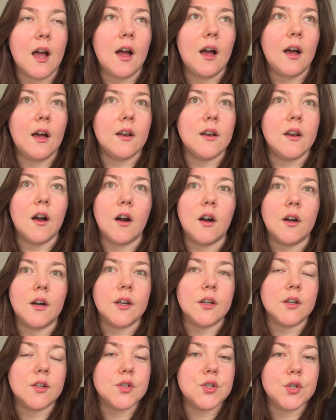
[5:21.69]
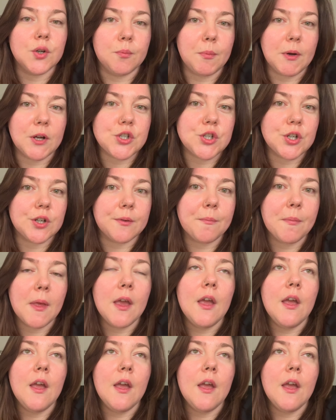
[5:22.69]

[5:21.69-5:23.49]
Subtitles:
and I adore matcha.